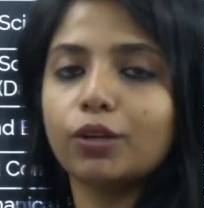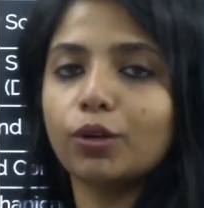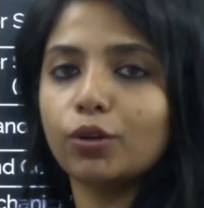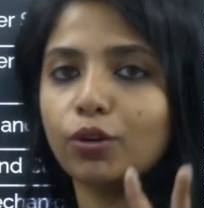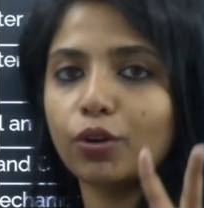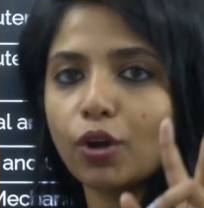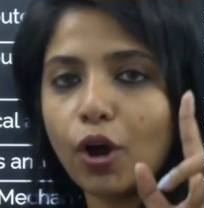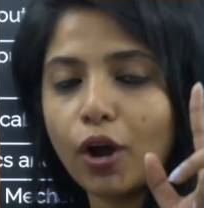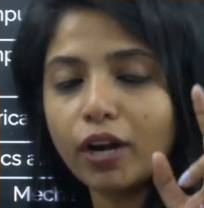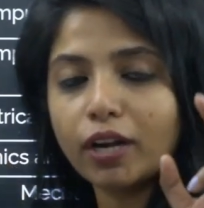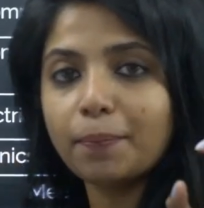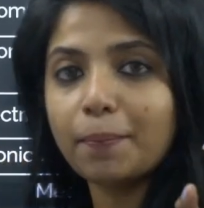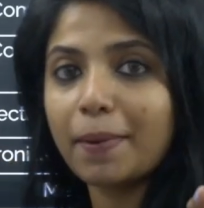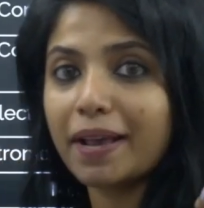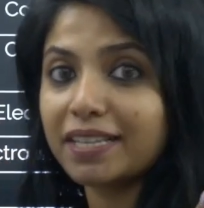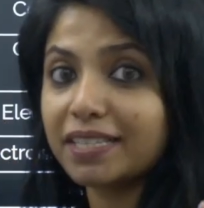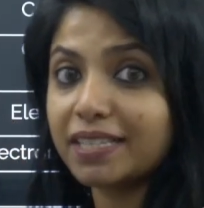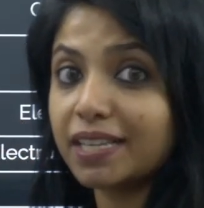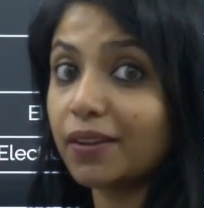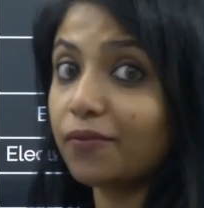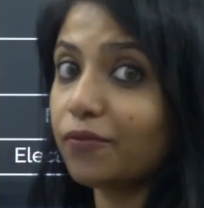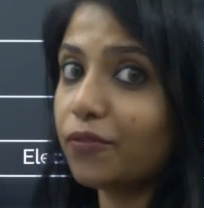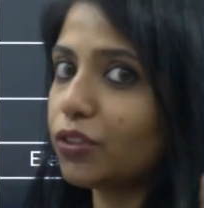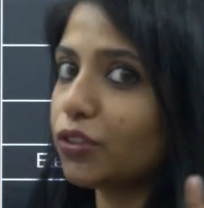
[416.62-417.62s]
Do not mess
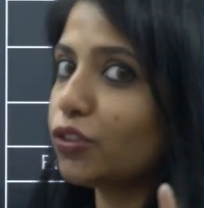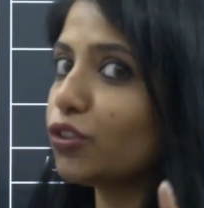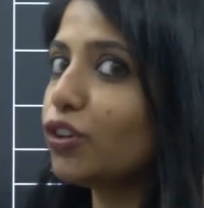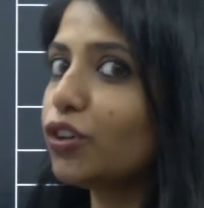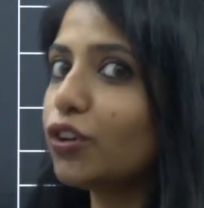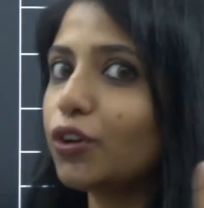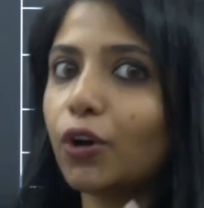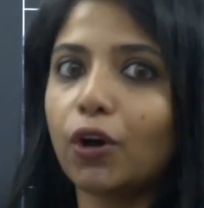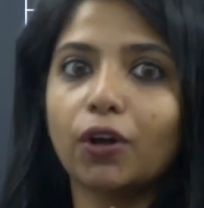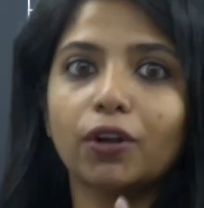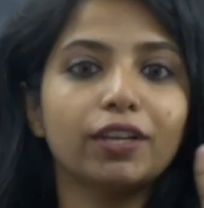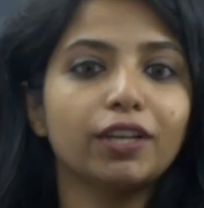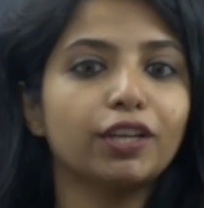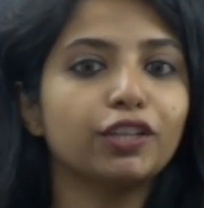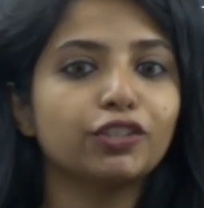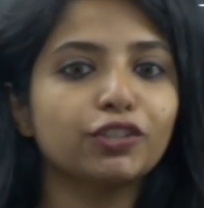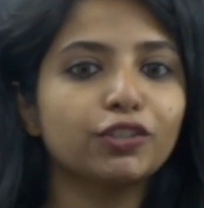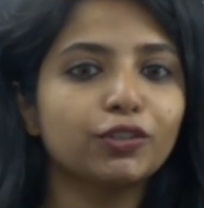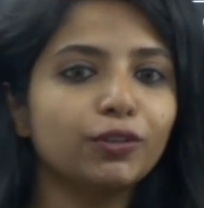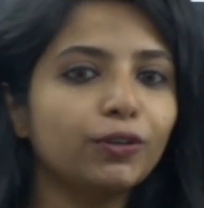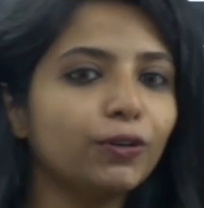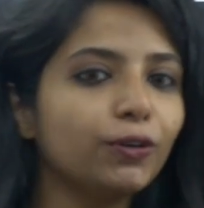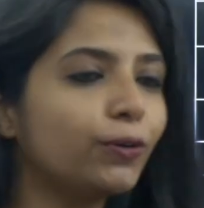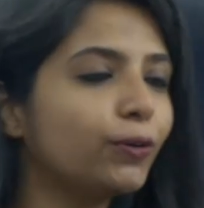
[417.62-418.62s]
up with the college
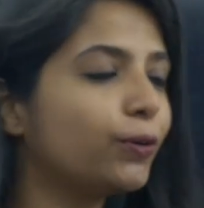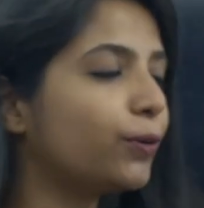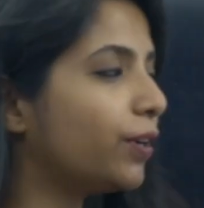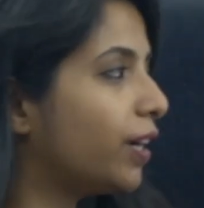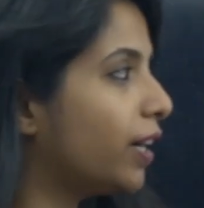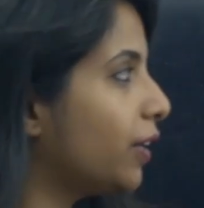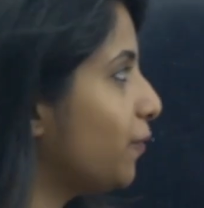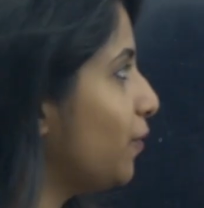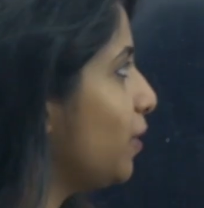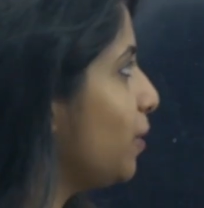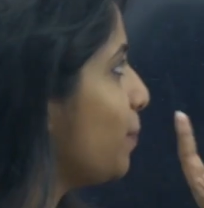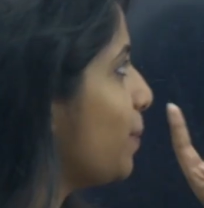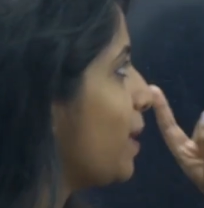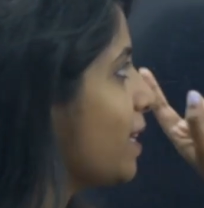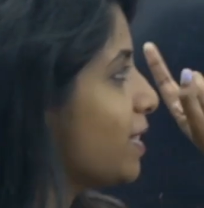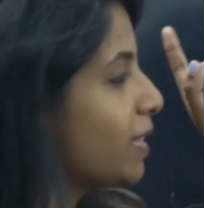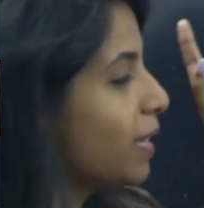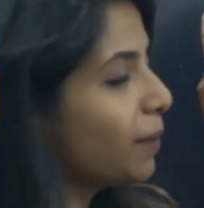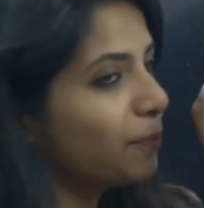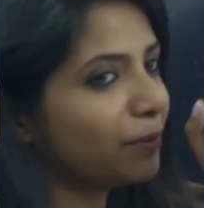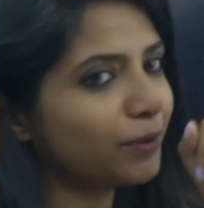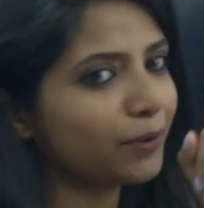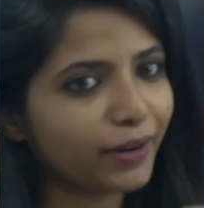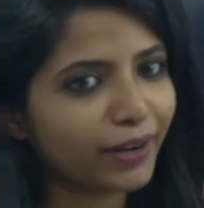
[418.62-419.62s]
code. It will mess
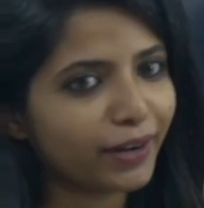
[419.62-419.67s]
up your